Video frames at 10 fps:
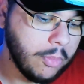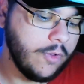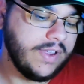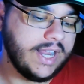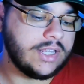
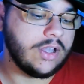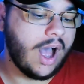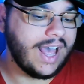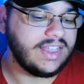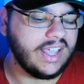moving into,
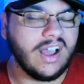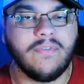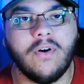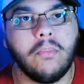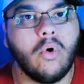I think,
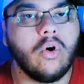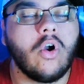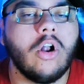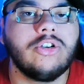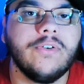of a more
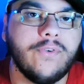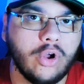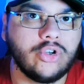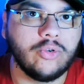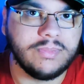
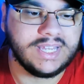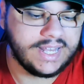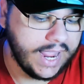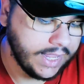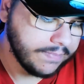controversial
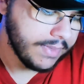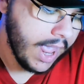mistake,